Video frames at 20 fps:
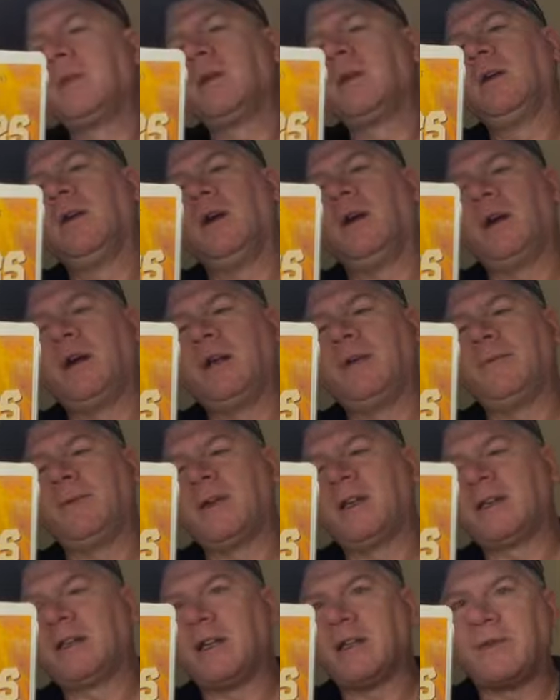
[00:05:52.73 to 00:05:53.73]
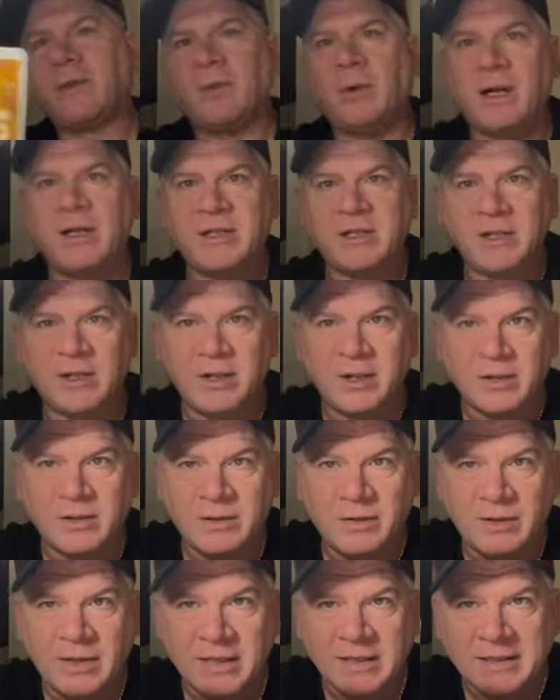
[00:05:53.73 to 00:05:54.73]
All right, everybody. Thanks for watching.
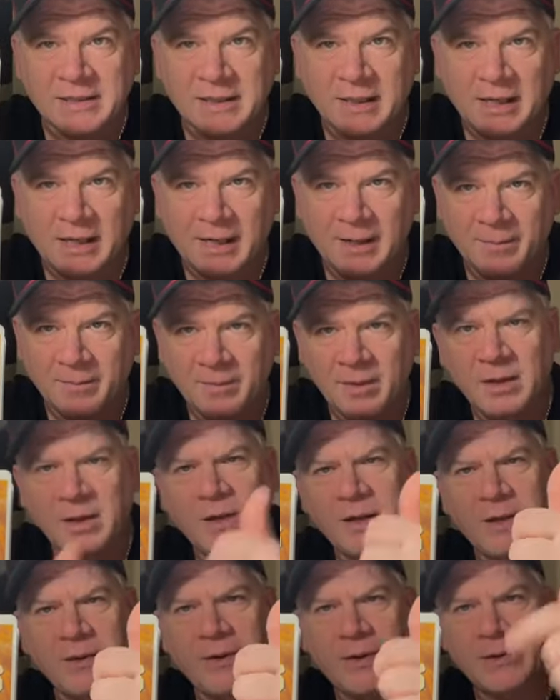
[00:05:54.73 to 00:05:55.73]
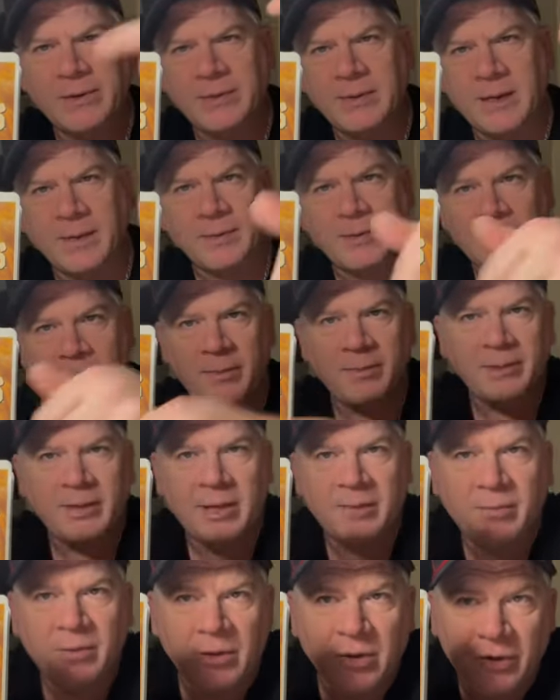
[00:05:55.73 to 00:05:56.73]
Until next time. Thumbs me up, comment
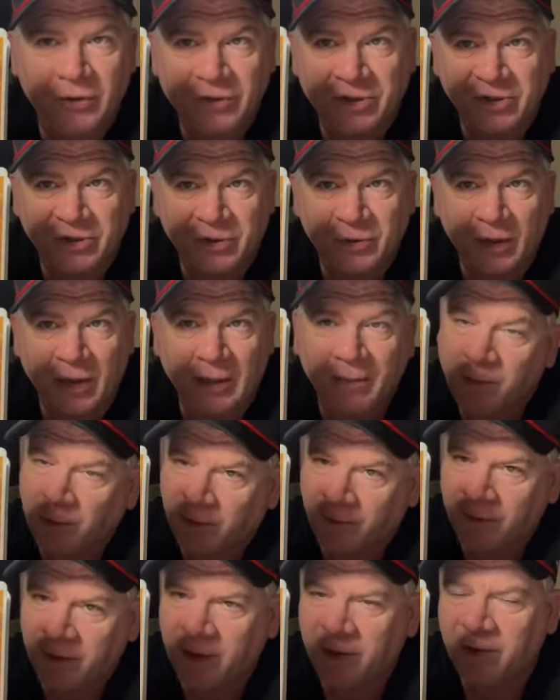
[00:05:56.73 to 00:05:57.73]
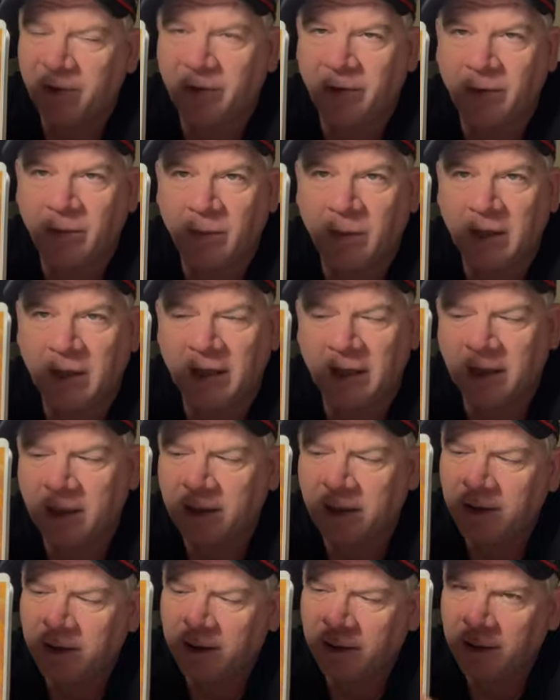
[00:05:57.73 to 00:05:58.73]
down below, subscribe, more videos on the
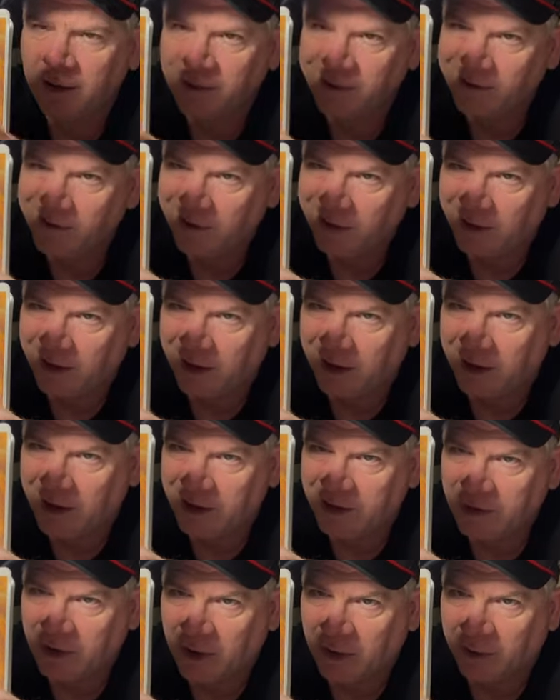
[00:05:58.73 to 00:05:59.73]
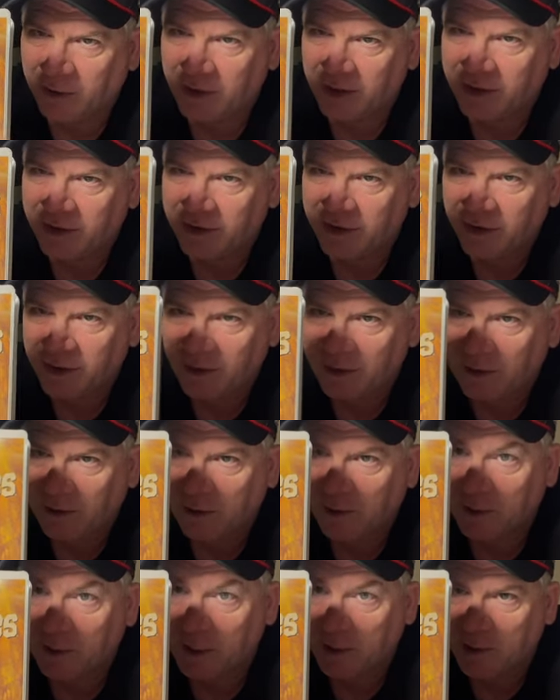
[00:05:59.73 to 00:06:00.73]
way. And as always,
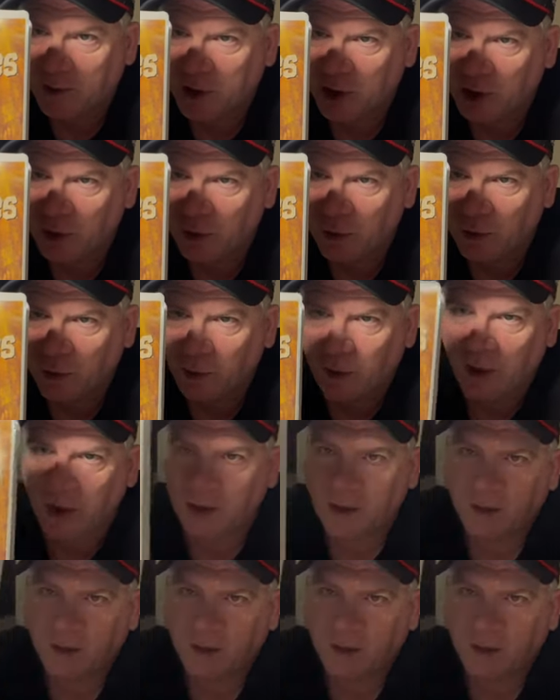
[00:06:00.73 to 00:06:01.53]
remember to uh,